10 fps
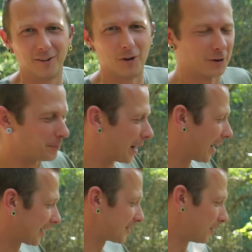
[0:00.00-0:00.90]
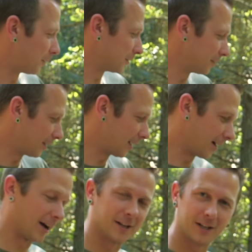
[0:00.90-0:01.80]
Welcome back. So
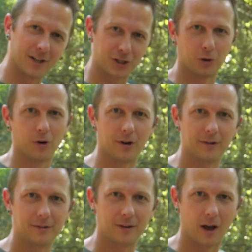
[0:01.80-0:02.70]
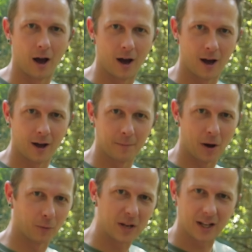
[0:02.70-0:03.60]
I did a short
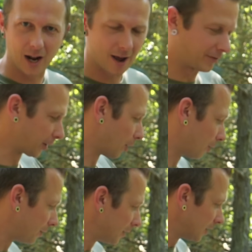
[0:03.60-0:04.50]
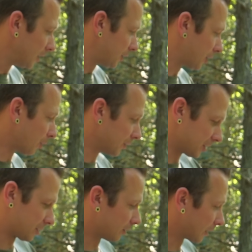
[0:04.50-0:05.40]
about a week and a half ago showing
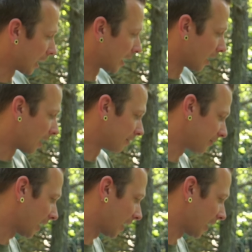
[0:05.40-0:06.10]
this little guy off.